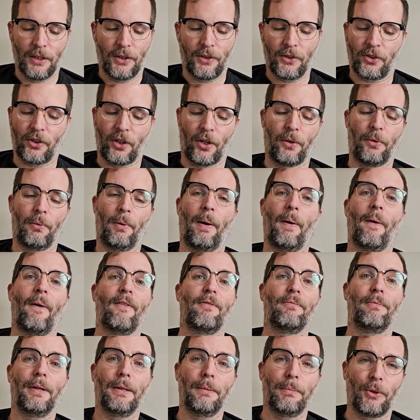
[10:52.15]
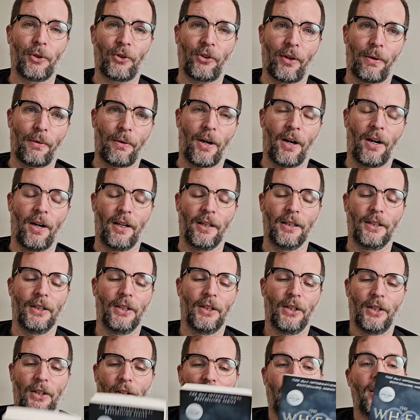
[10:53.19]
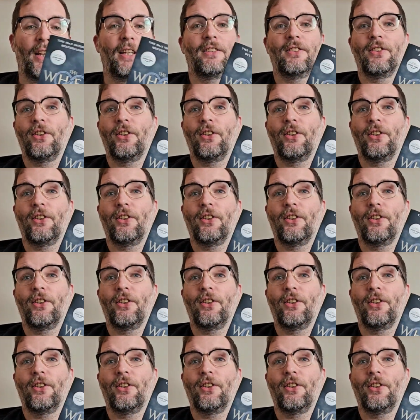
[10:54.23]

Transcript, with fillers: So however many books there are, this